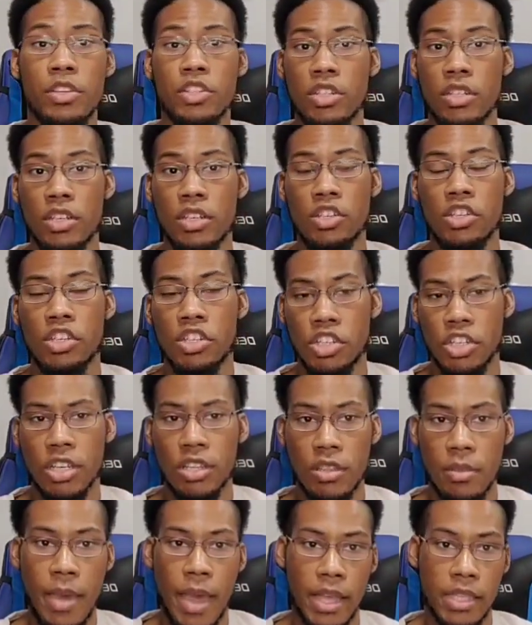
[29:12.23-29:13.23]
that she did, she should
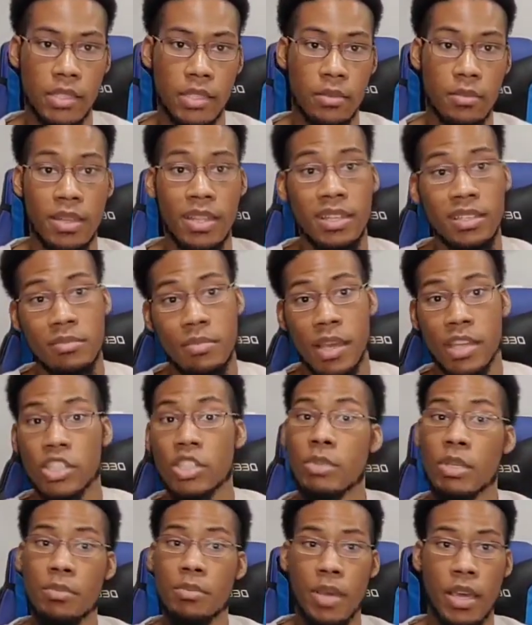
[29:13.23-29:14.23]
get the maximum, and this man
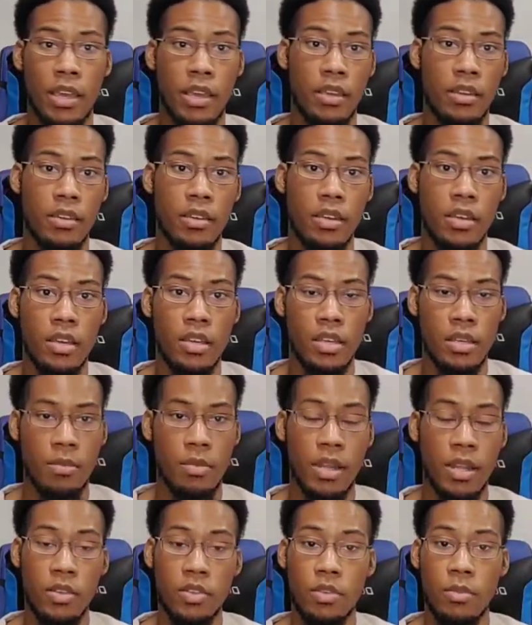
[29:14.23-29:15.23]
should be paid.
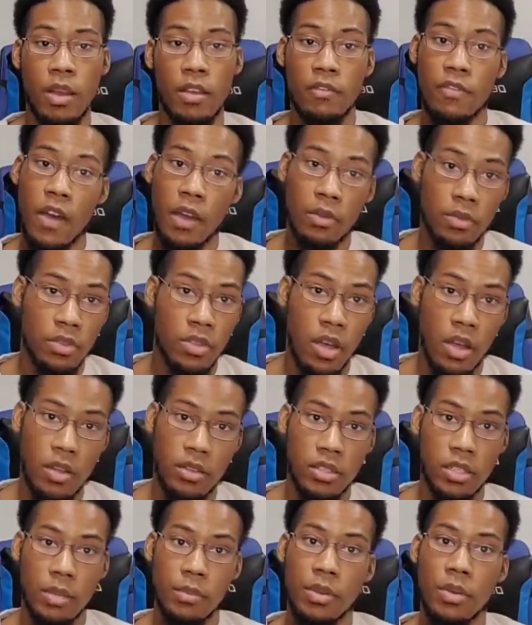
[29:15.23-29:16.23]
But those are my final
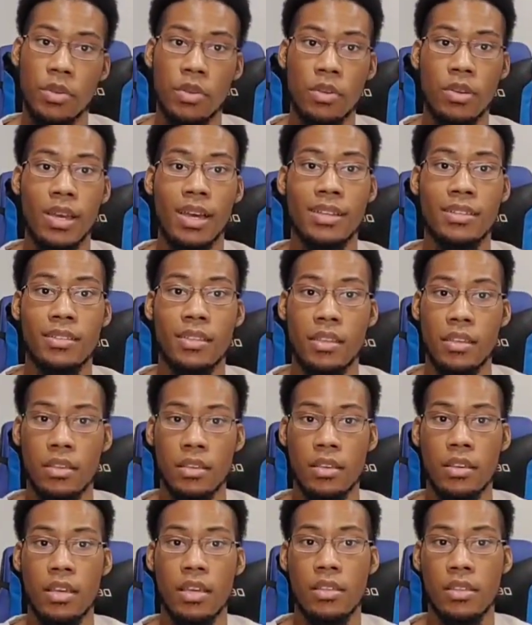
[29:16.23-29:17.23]
thoughts. Let me know what you guys
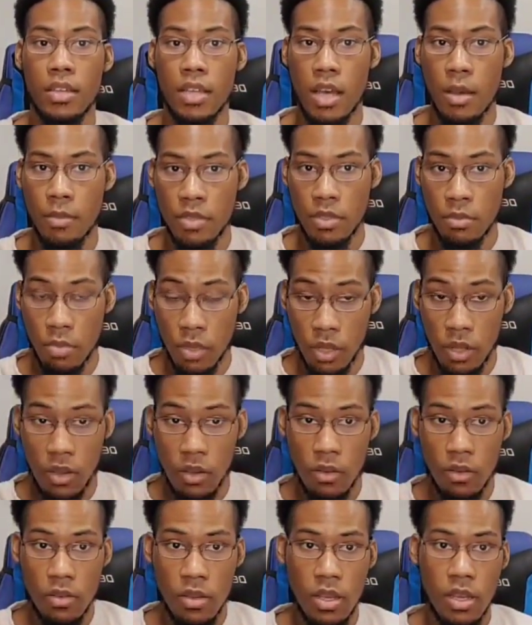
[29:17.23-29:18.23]
think in the comments
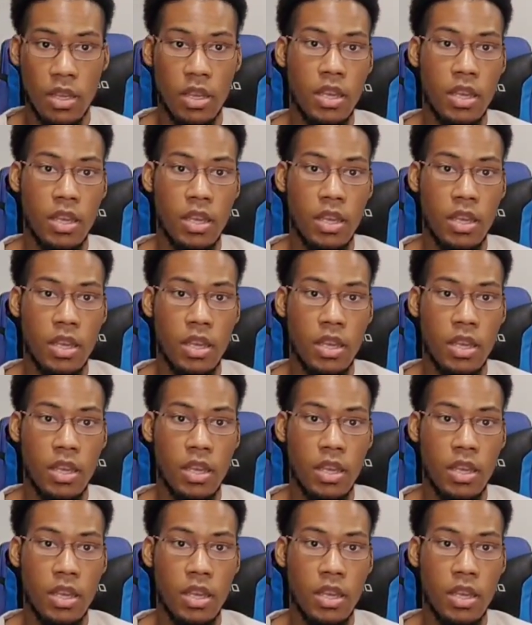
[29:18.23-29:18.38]
below.